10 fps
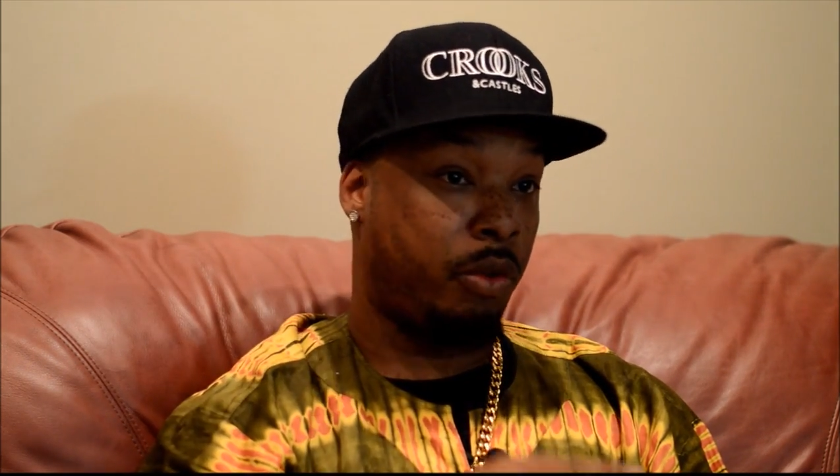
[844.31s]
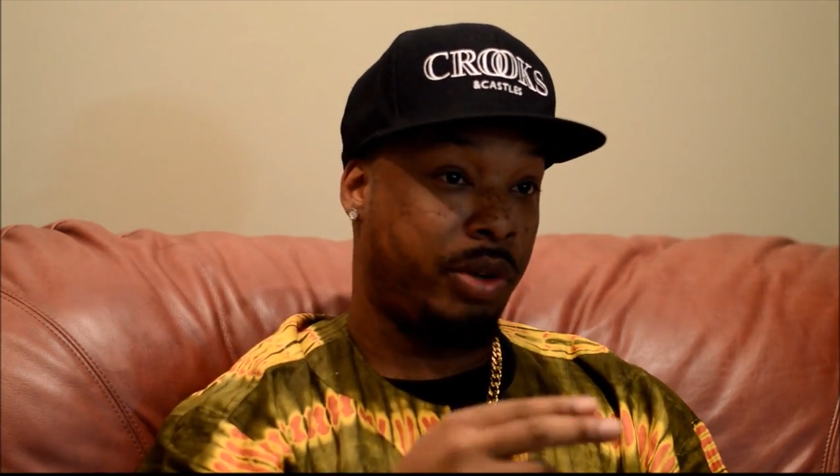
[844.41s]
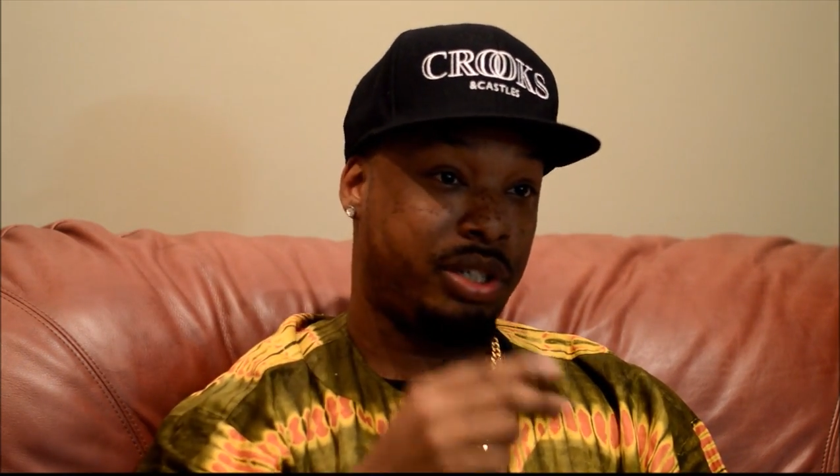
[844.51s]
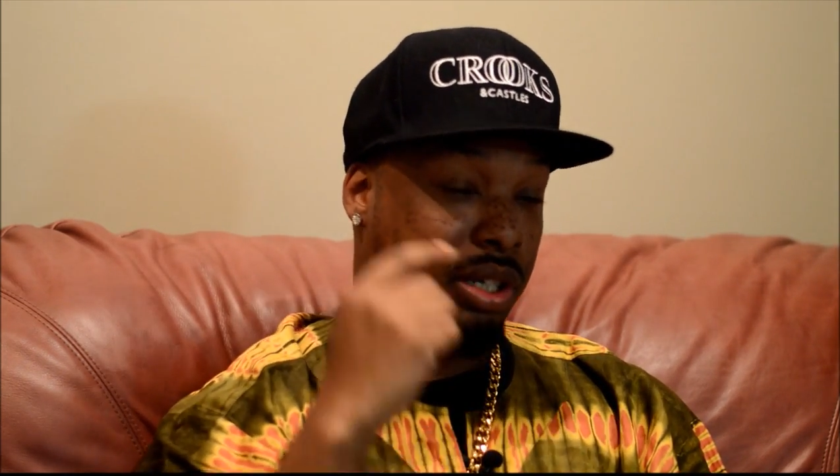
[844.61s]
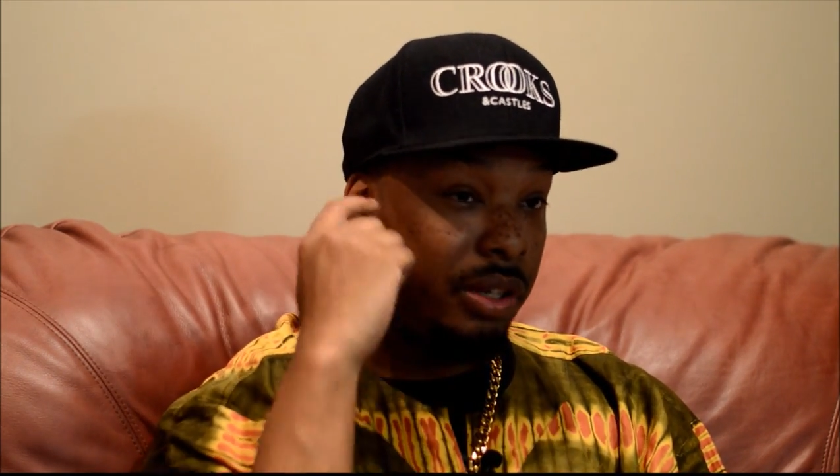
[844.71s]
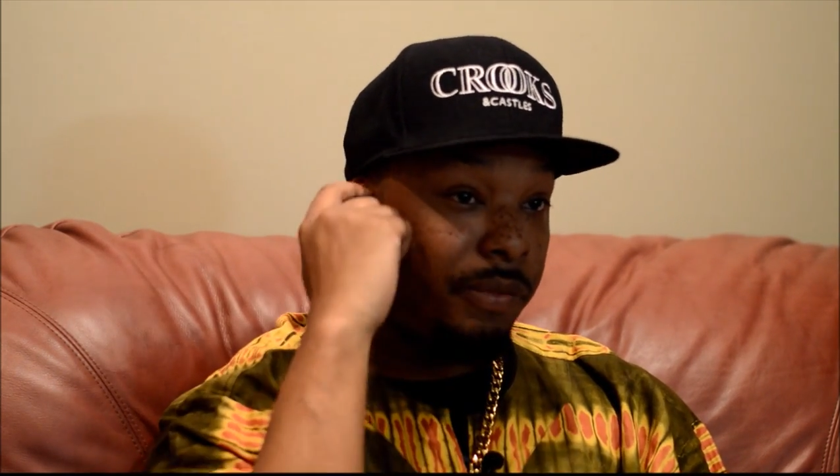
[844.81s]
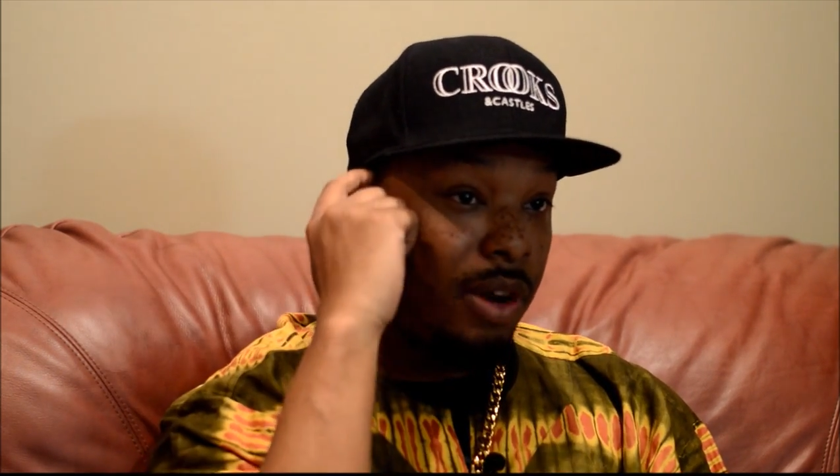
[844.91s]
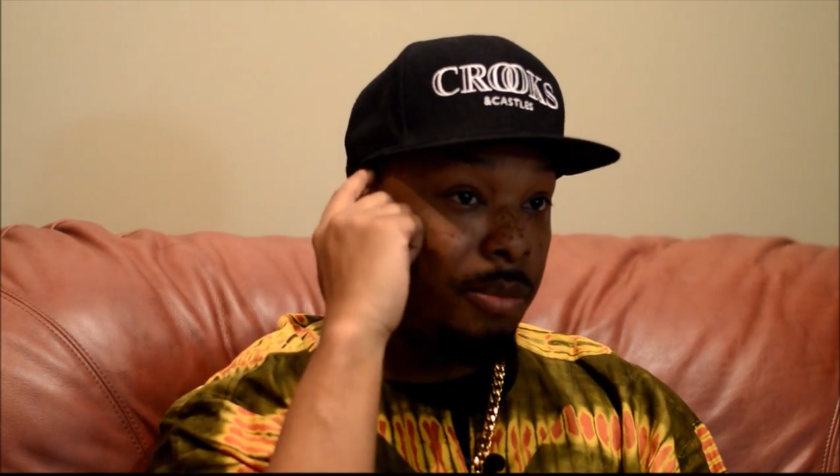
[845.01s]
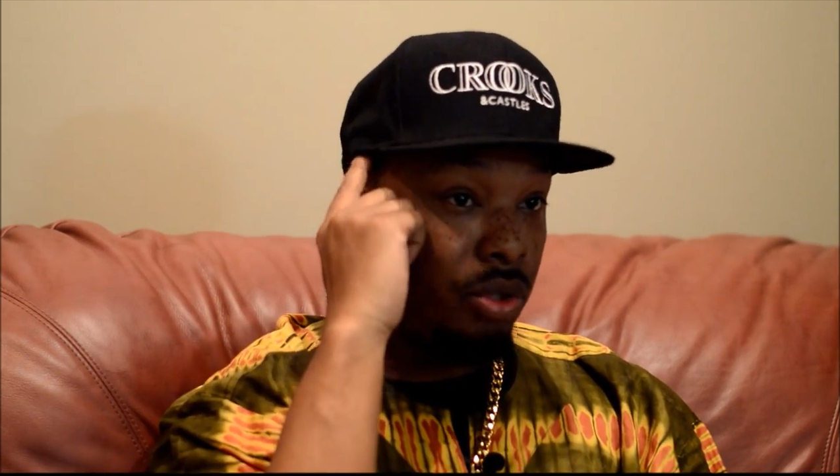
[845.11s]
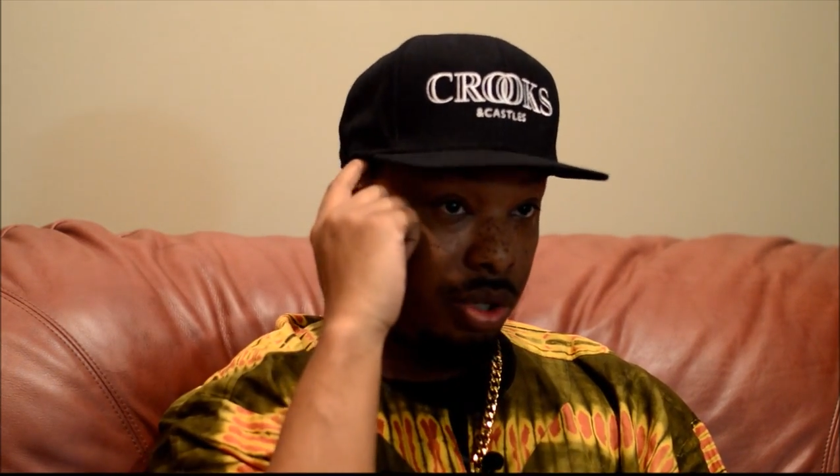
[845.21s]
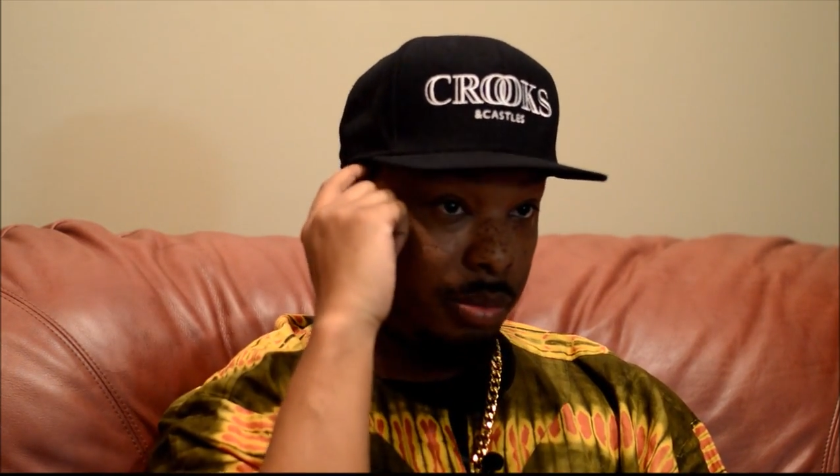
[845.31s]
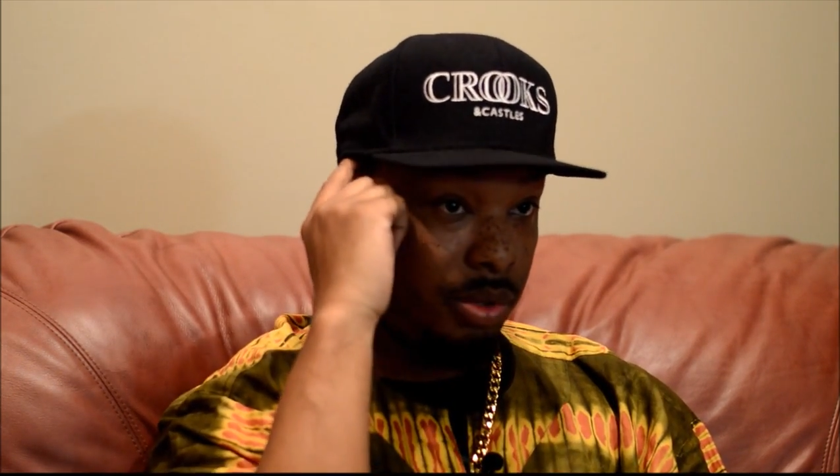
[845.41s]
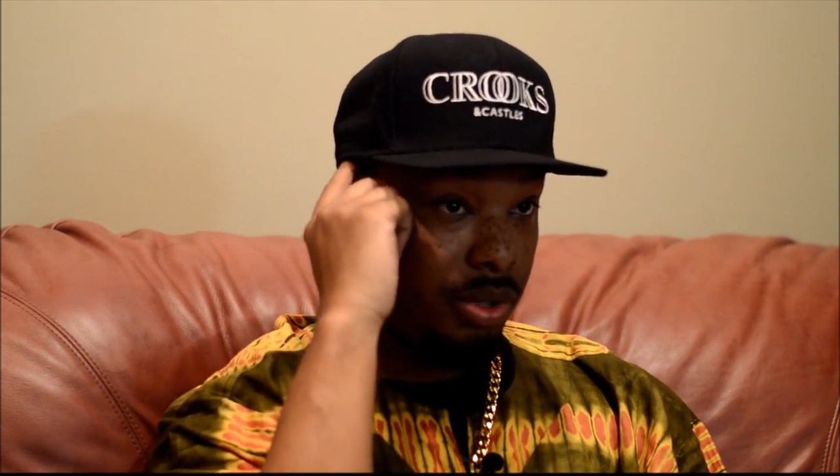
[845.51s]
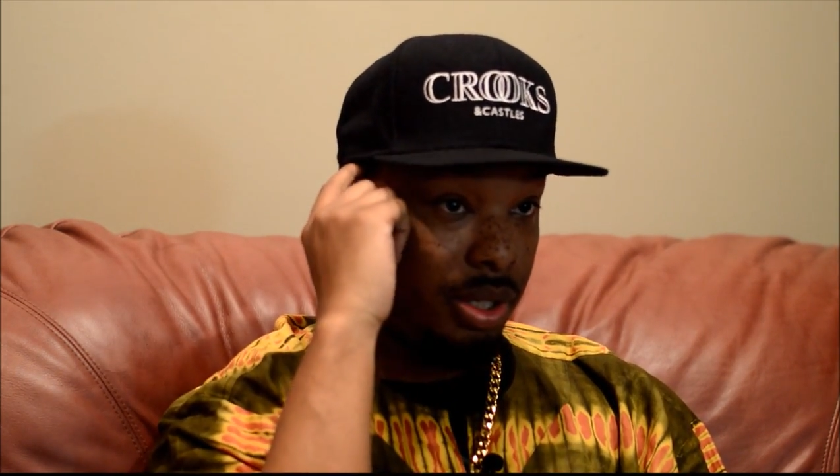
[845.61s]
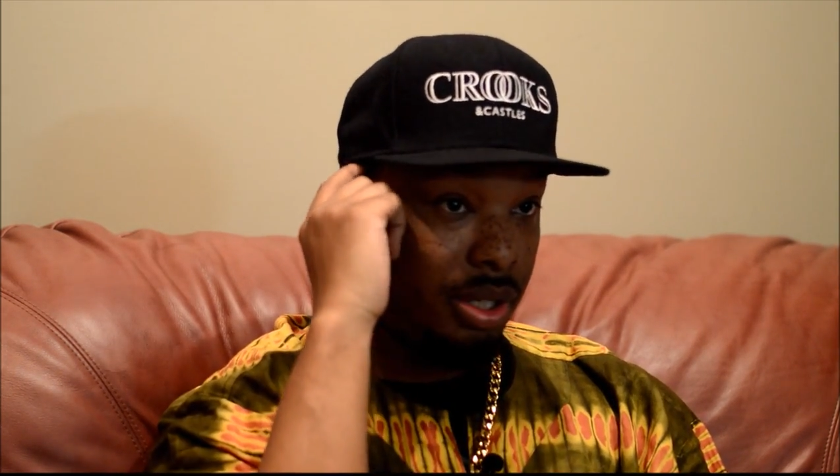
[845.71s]
originally from your
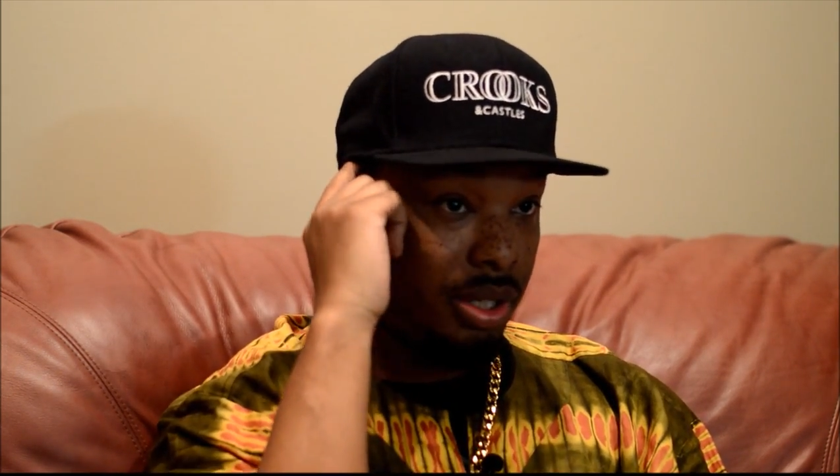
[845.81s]
community.